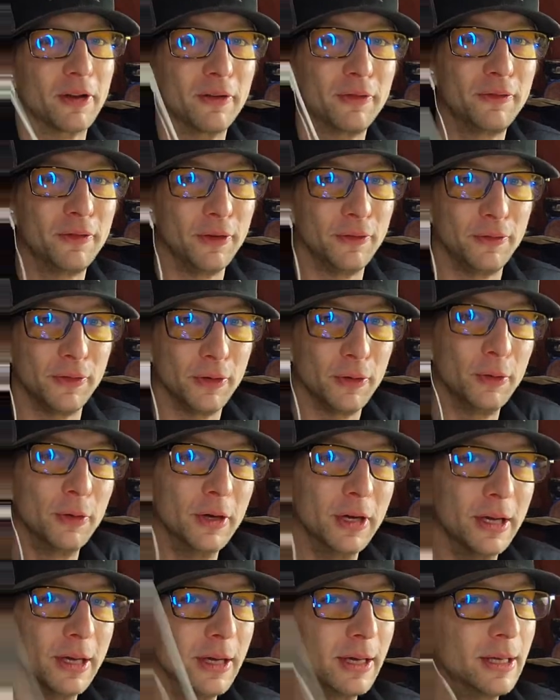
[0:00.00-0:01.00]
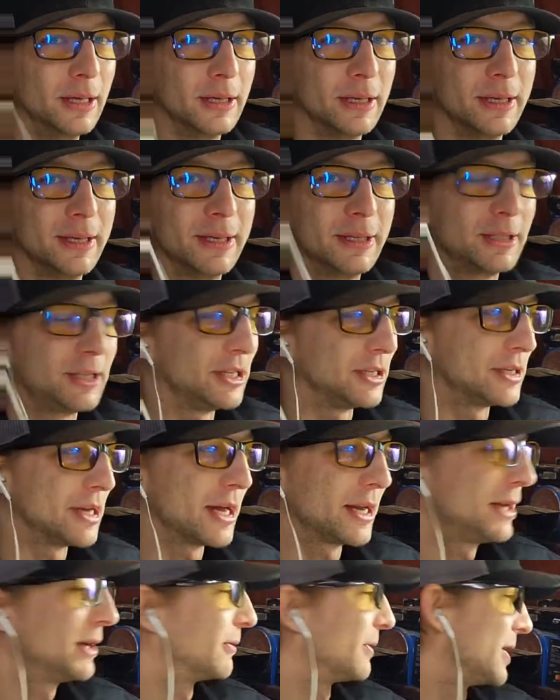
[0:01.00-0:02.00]
Fufu. She's
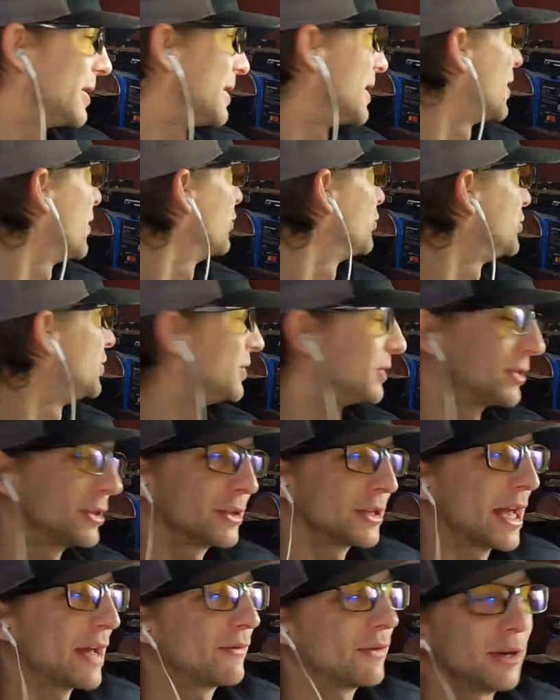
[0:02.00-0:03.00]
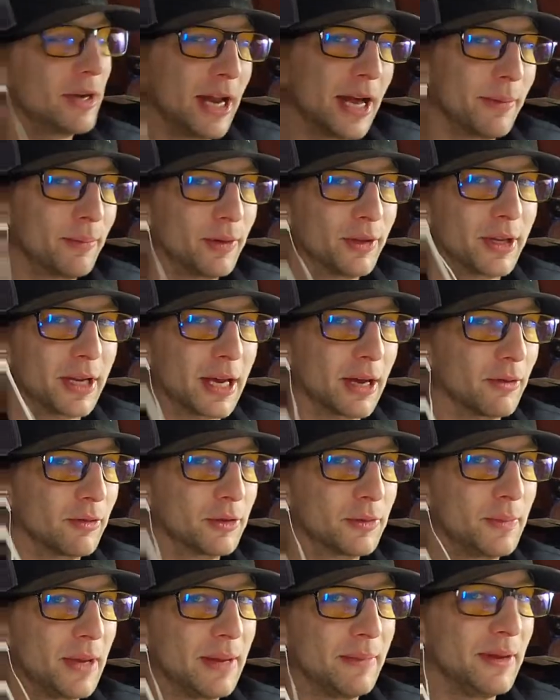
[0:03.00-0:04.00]
not here right now. She's just having a nap on the
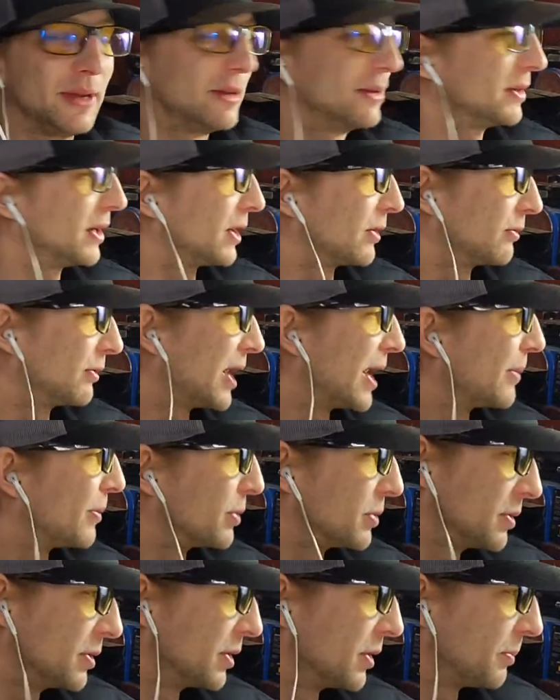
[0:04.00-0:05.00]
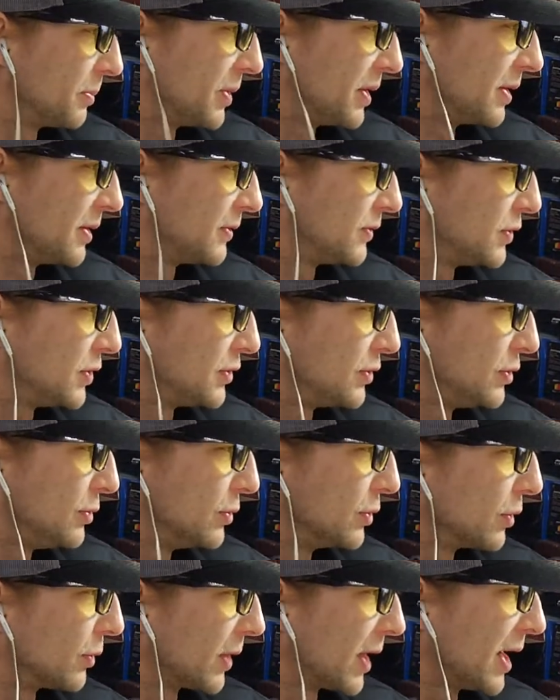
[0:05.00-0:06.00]
couch. Maybe I'll grab her in a bit if she's
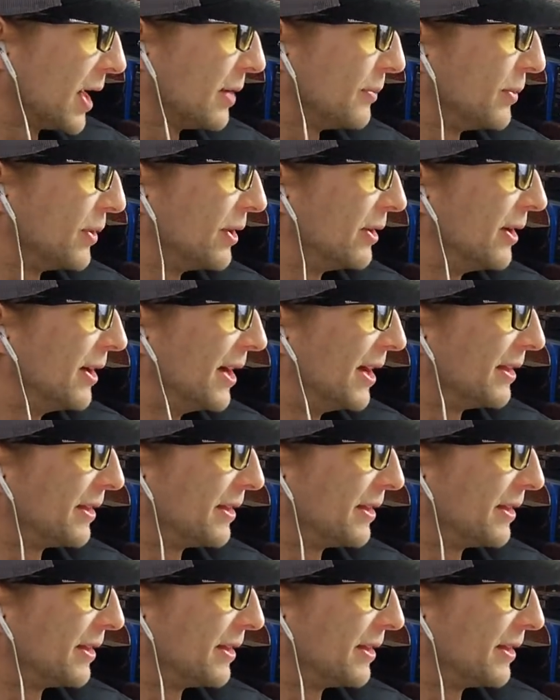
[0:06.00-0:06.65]
doing okay. But I